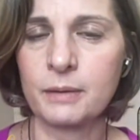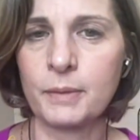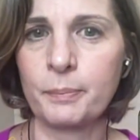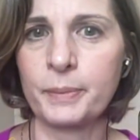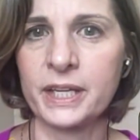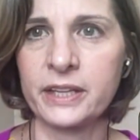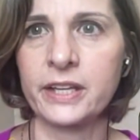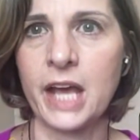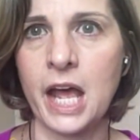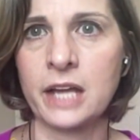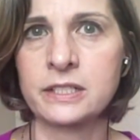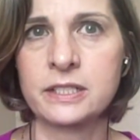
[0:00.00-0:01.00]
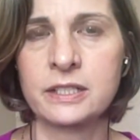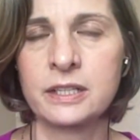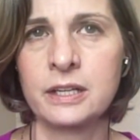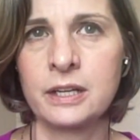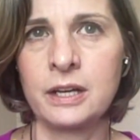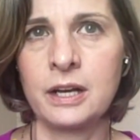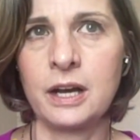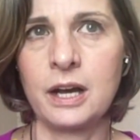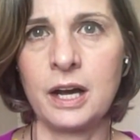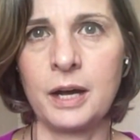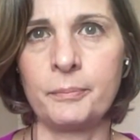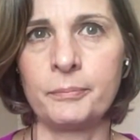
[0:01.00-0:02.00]
come up in that
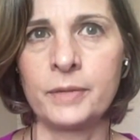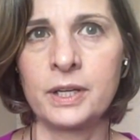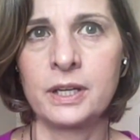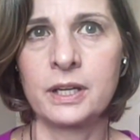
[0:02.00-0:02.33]
um,